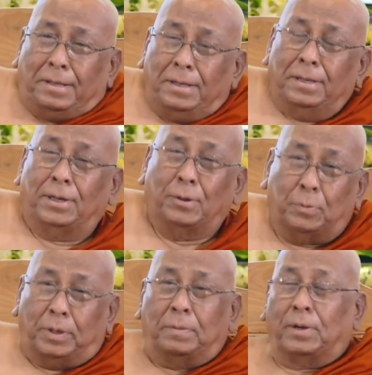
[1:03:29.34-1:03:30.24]
Low
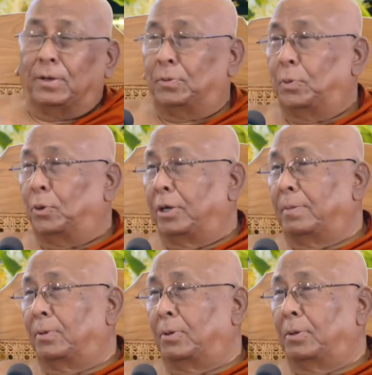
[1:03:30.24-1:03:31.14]
people, go
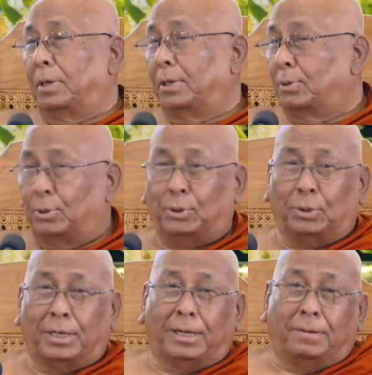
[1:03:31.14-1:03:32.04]
to
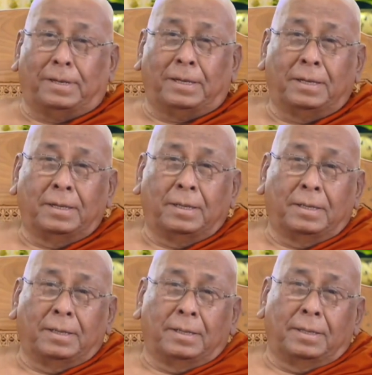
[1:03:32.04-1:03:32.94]
the hair.
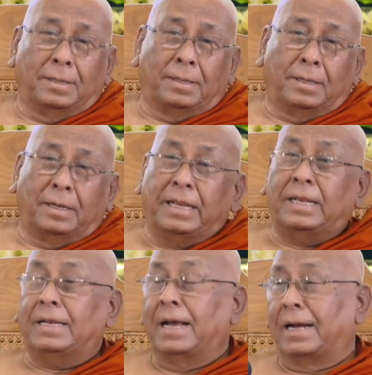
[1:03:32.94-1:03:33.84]

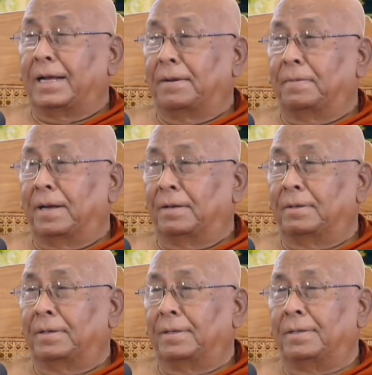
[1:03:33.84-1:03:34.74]
Nina Gamago,
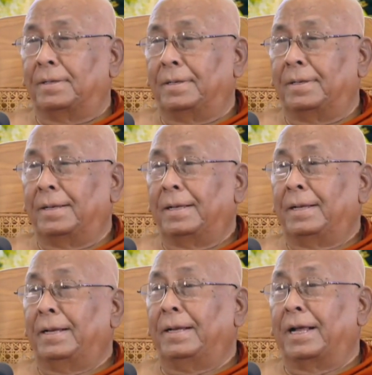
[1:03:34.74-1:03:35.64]

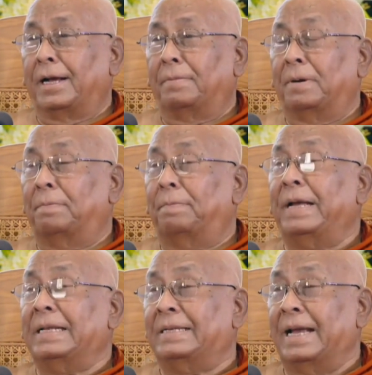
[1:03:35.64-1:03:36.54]
Nina Gama,
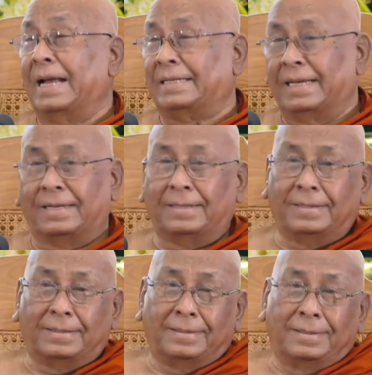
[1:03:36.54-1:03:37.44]
base action.
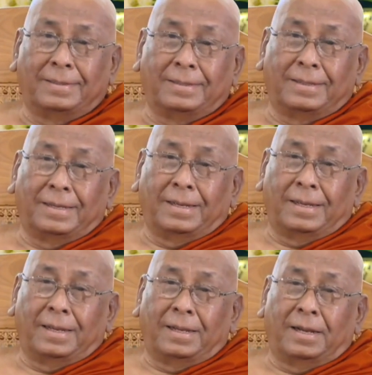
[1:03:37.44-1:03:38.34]

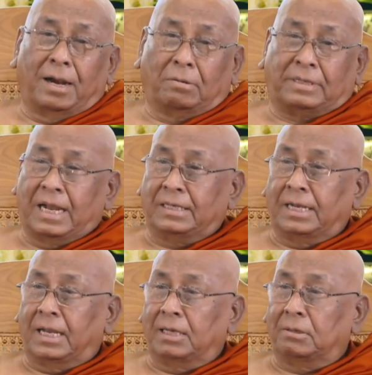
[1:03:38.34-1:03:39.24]

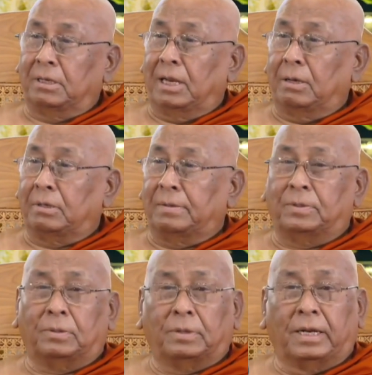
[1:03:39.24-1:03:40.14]
Octanja allowed a loaded
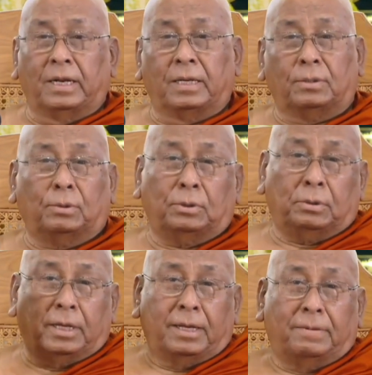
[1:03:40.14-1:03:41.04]
bogore, go to
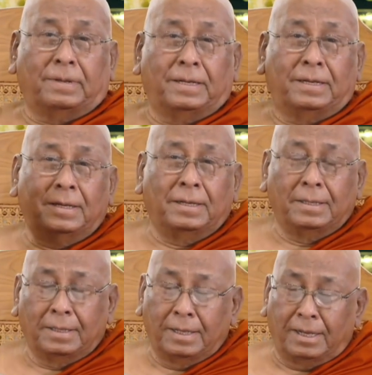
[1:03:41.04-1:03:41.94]
the hair.
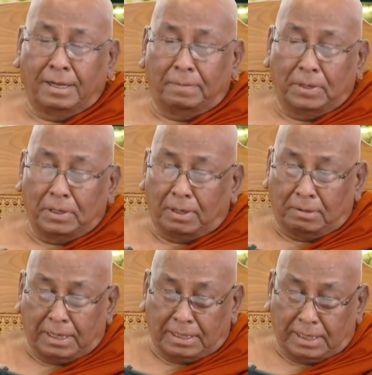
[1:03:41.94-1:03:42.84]
I have been
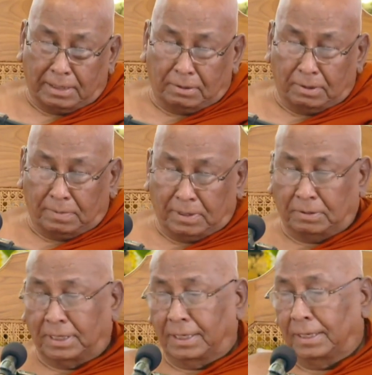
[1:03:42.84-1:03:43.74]
ordered a load of
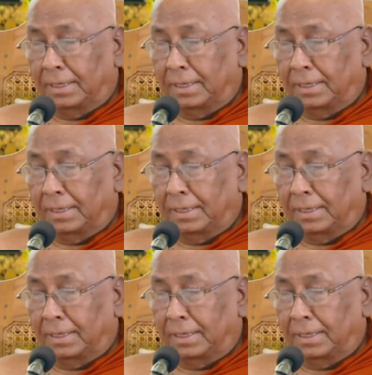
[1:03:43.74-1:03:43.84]
Loja.